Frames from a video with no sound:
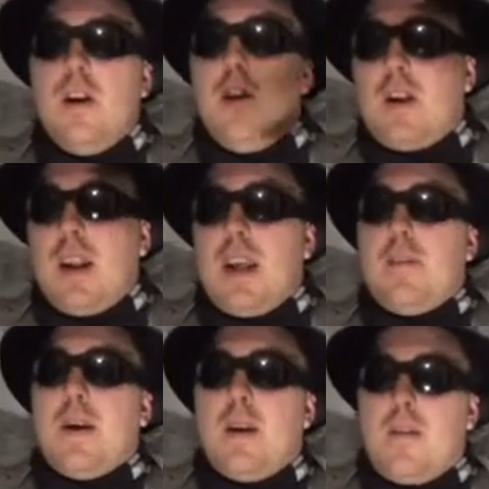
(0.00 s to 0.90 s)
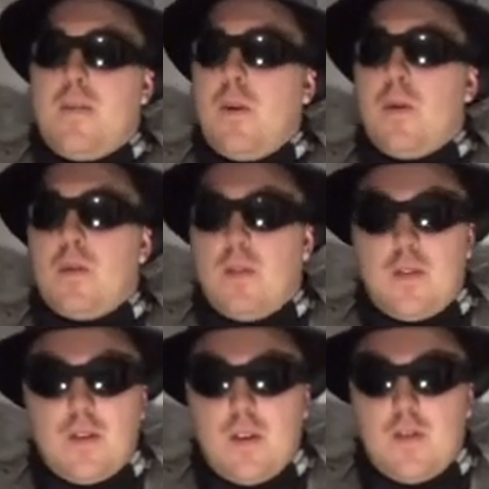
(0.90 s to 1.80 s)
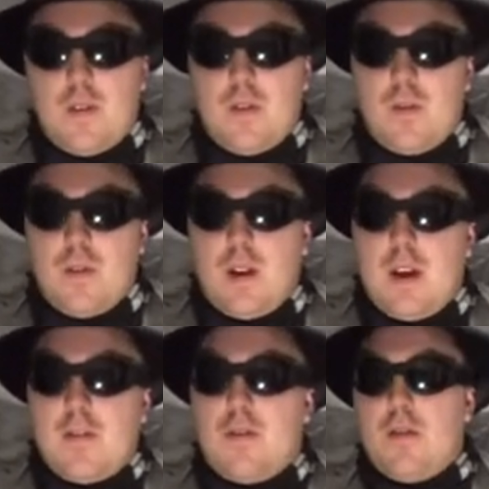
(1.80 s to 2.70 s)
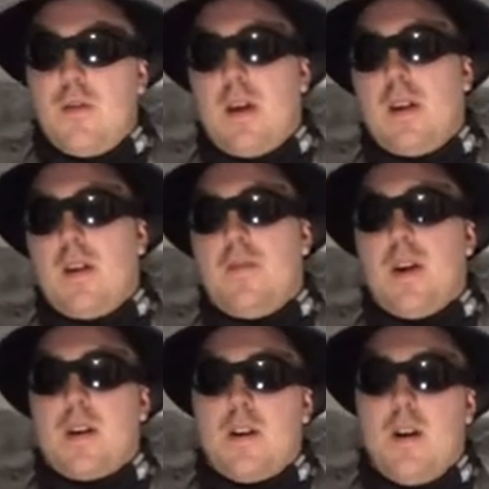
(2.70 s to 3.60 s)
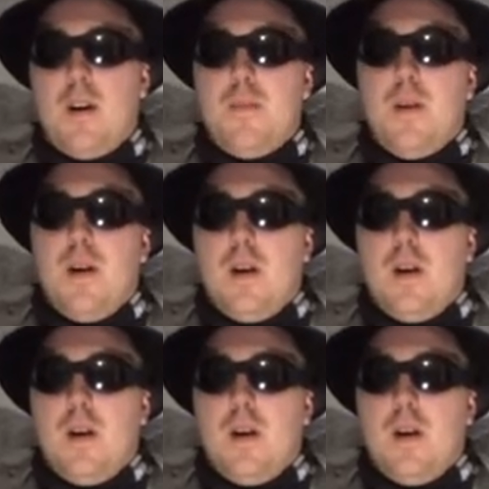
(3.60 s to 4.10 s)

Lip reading: you can email photos of yourselves to thelaserdude@live.com